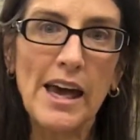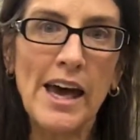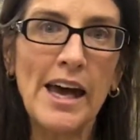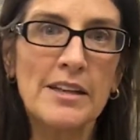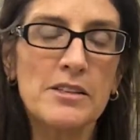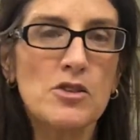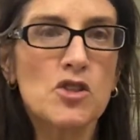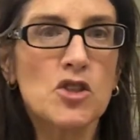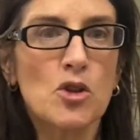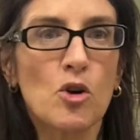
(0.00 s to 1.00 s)
and
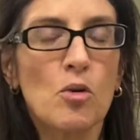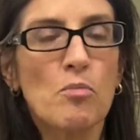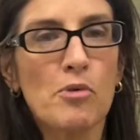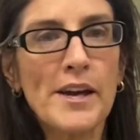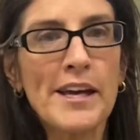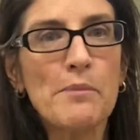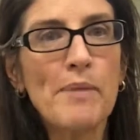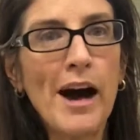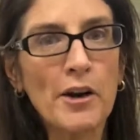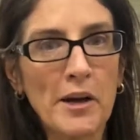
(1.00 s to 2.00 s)
to bring
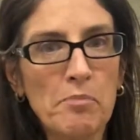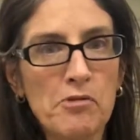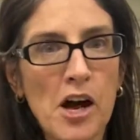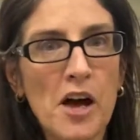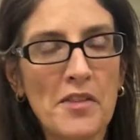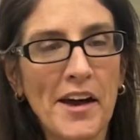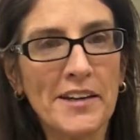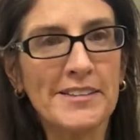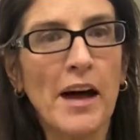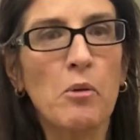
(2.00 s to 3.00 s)
about a
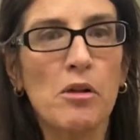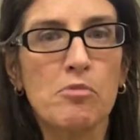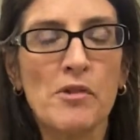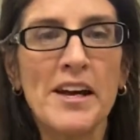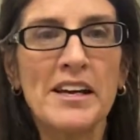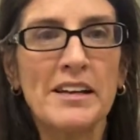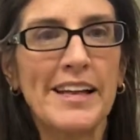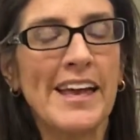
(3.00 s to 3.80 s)
product that will bring,